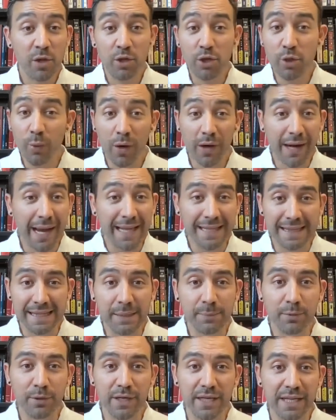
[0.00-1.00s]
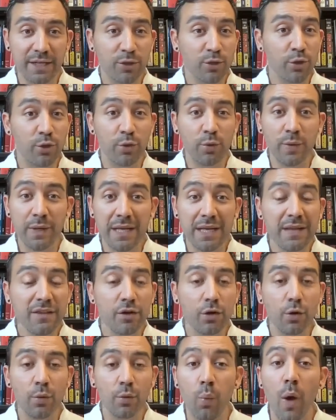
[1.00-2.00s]
you are at liberty to do
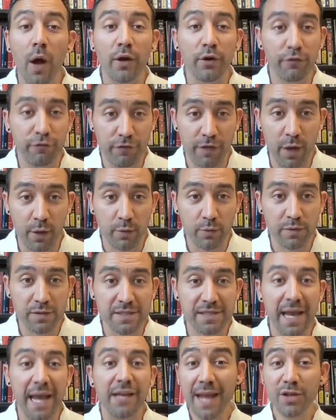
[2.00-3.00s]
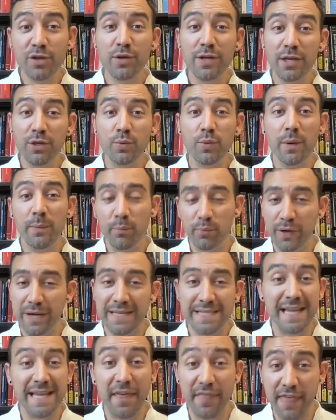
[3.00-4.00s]
either one of those, and you need to
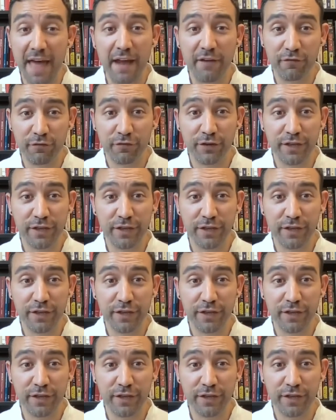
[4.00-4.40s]
embrace that